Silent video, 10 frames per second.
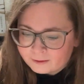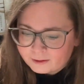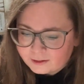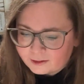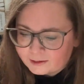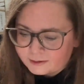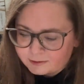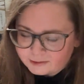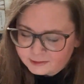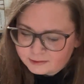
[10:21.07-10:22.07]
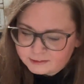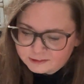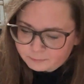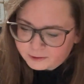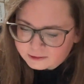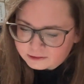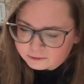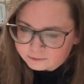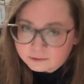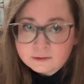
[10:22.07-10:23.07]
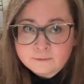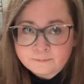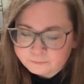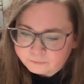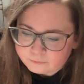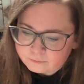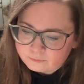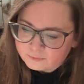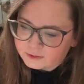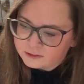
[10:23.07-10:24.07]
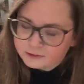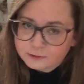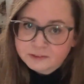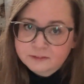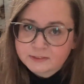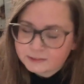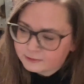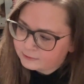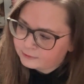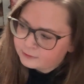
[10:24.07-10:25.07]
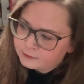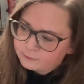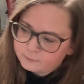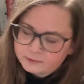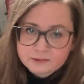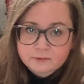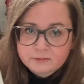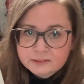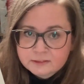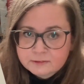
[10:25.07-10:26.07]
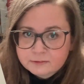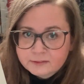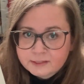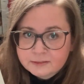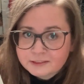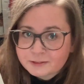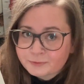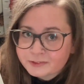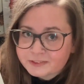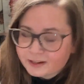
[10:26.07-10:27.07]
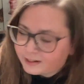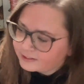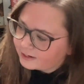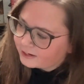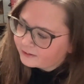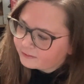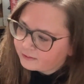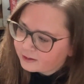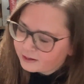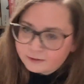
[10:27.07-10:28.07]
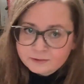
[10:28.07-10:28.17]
It is bilingual, so it's written with the original Danish on one side and the